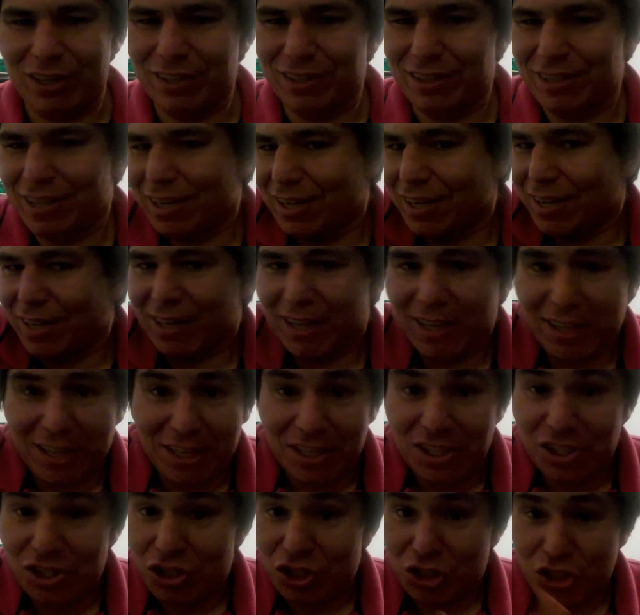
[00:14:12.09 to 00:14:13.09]
they gotta
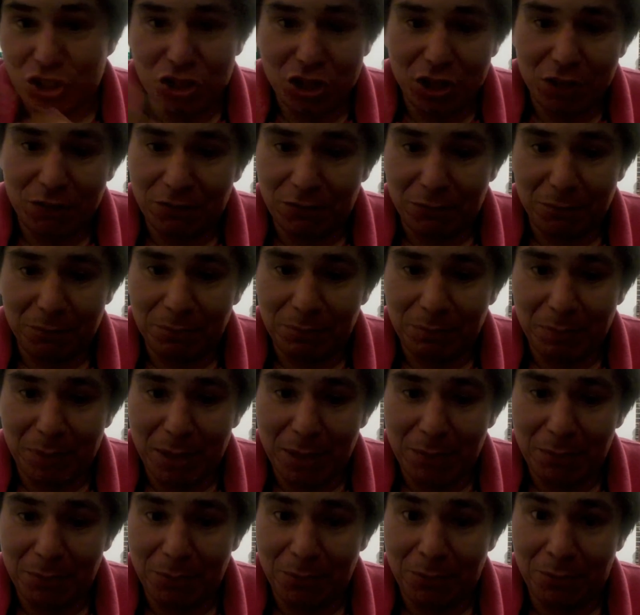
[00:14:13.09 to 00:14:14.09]
eat shit from
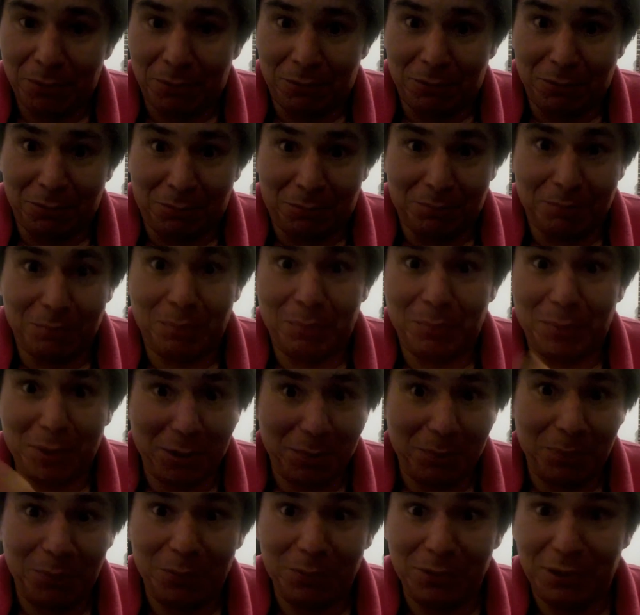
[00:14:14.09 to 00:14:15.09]
people,
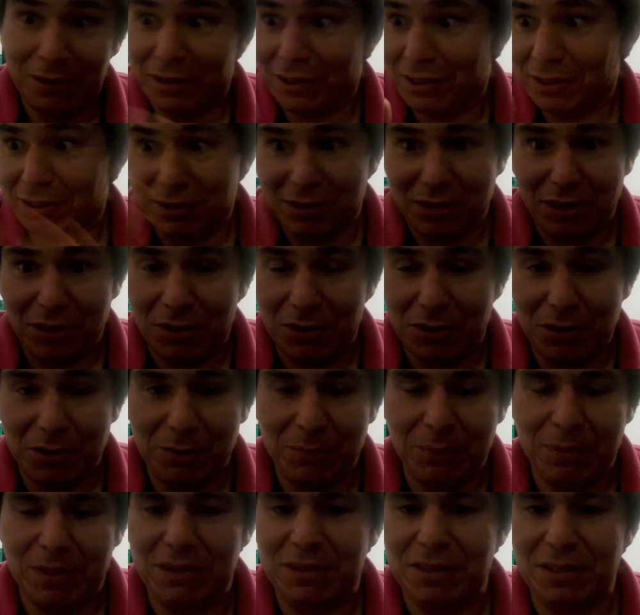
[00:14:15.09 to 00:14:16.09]
they gotta tell
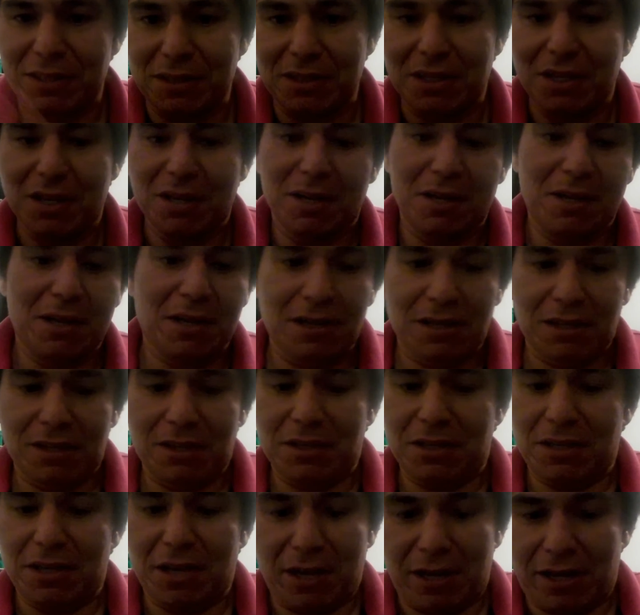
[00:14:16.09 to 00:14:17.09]
them, and then
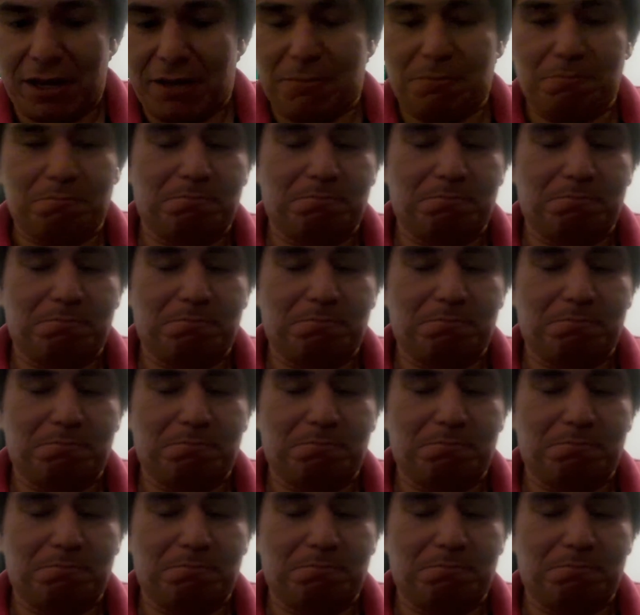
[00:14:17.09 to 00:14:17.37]
yeah,